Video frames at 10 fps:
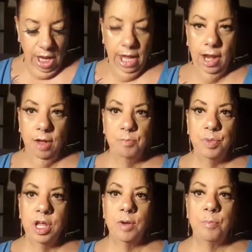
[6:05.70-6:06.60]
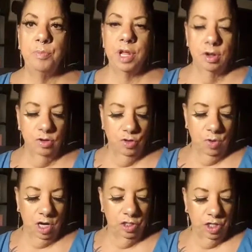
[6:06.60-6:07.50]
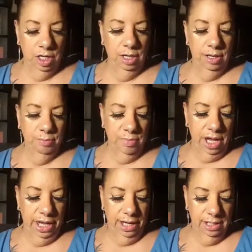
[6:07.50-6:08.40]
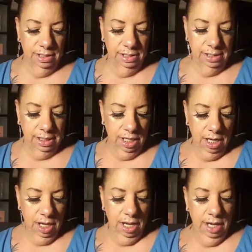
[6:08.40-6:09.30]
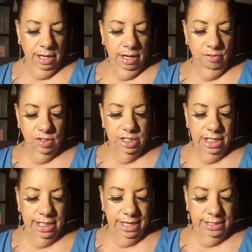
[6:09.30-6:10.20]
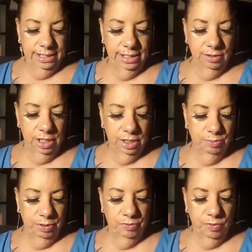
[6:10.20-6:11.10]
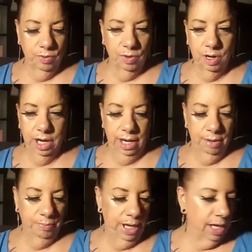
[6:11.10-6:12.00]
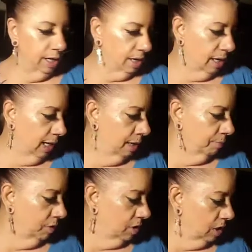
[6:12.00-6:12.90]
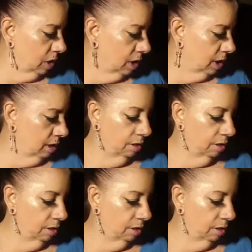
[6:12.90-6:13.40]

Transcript: And I've been binge watching The Mayans. Never seen that series before. And man, I am hooked.